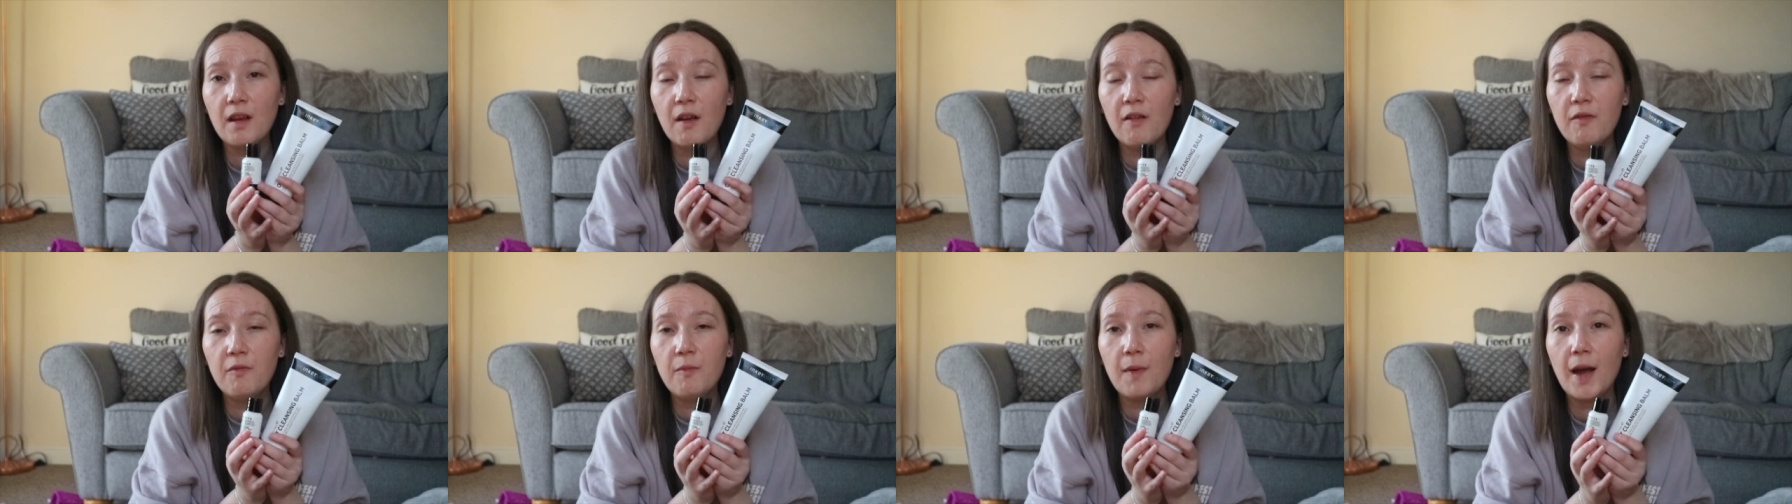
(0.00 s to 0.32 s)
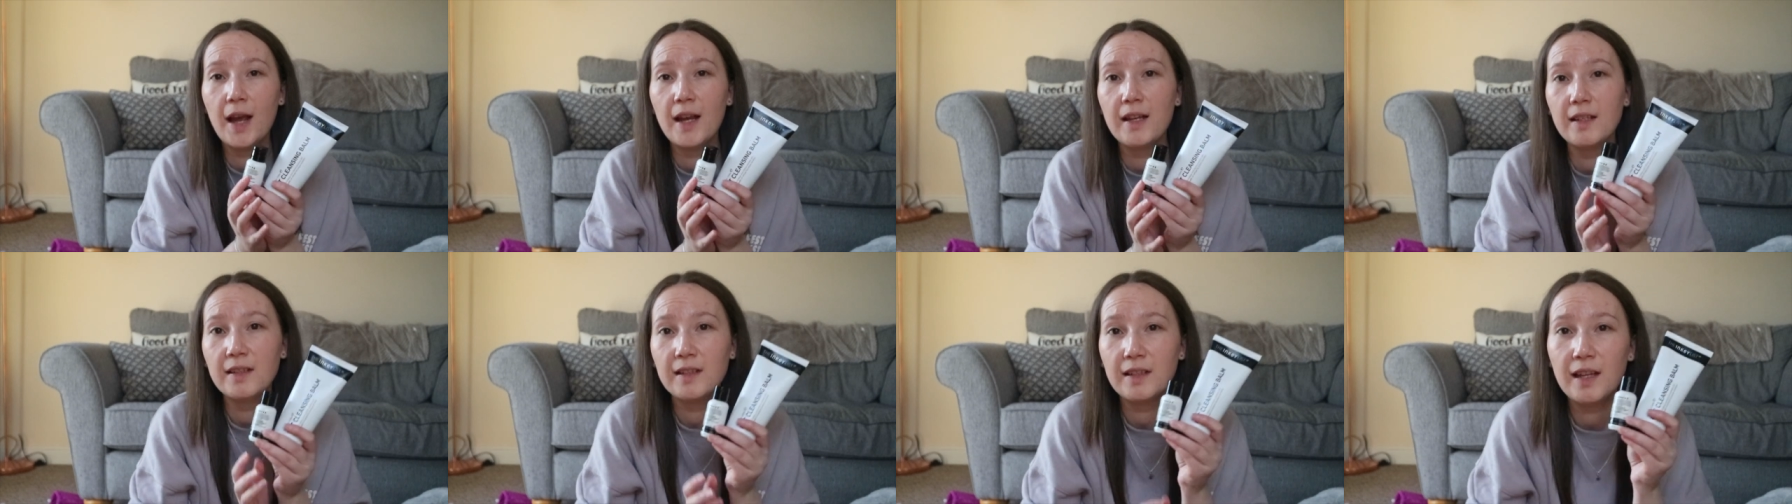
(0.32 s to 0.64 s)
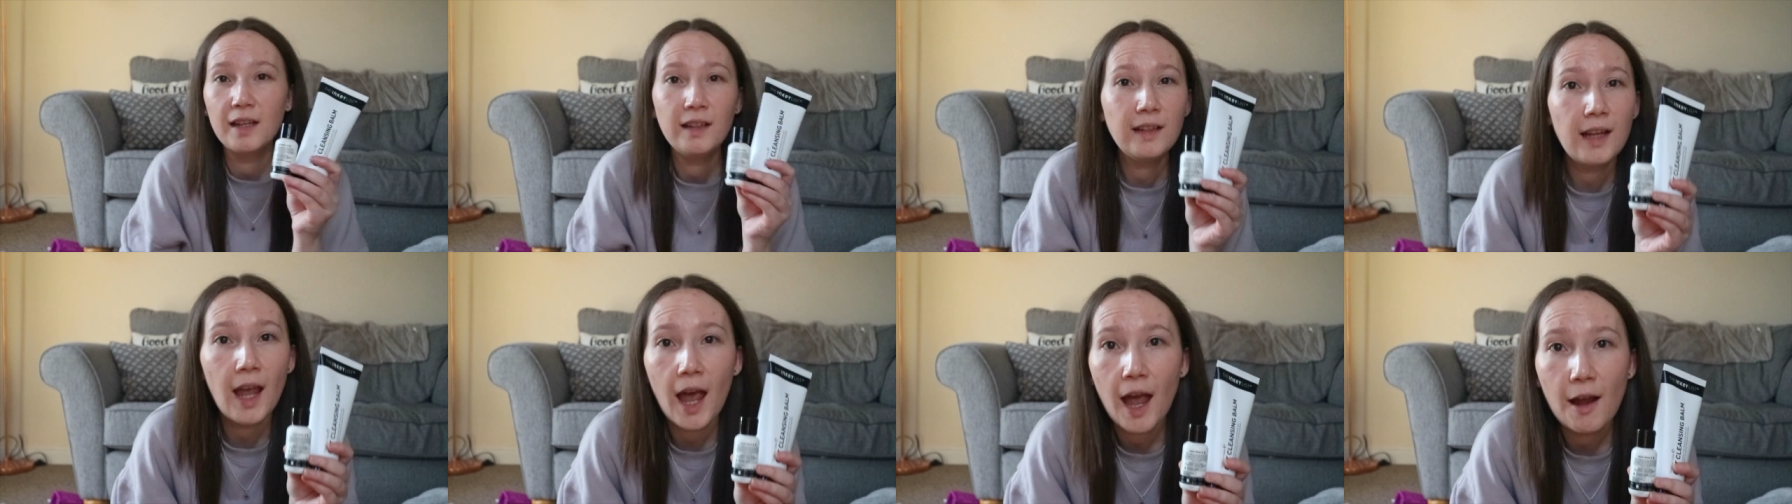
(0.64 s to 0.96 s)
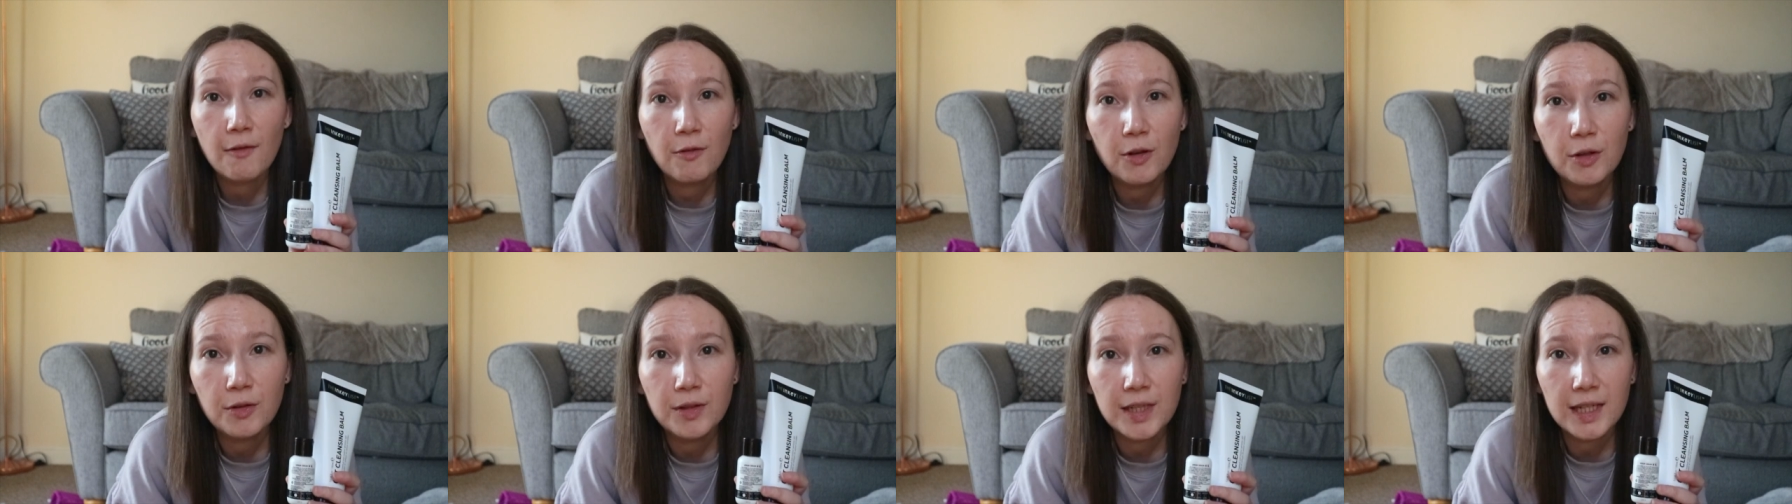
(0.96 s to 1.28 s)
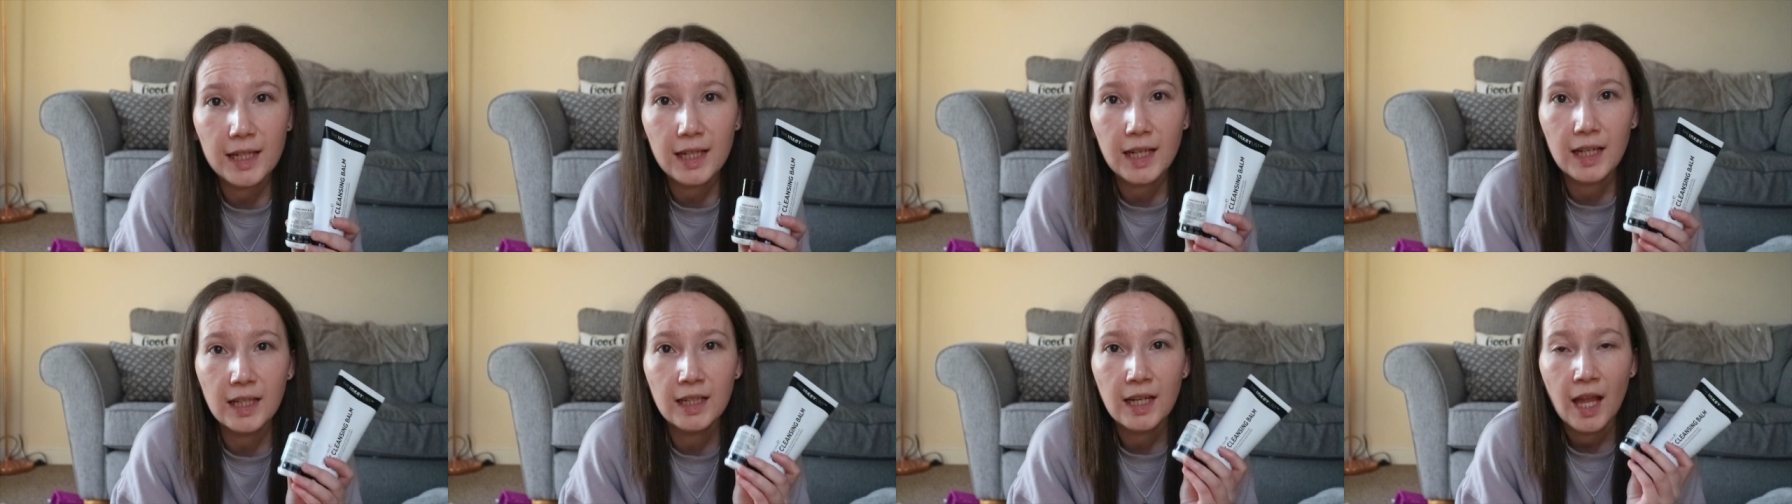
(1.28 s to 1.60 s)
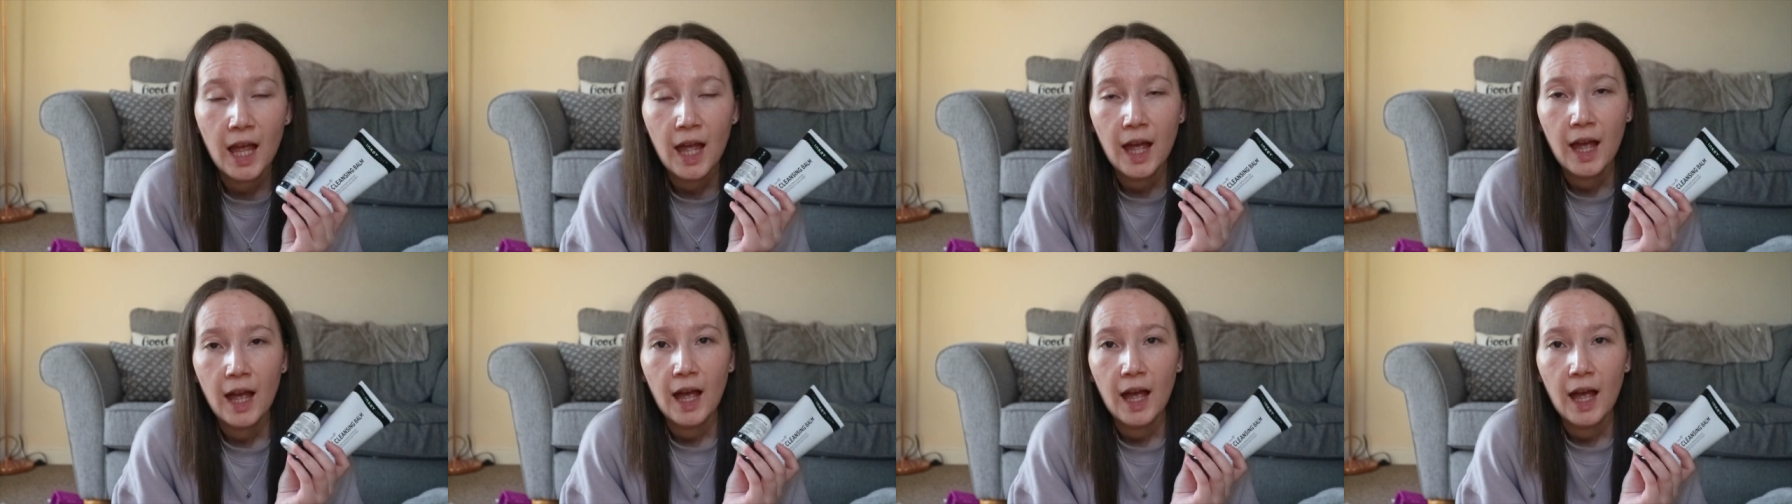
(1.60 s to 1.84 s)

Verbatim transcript: of my skincare routine.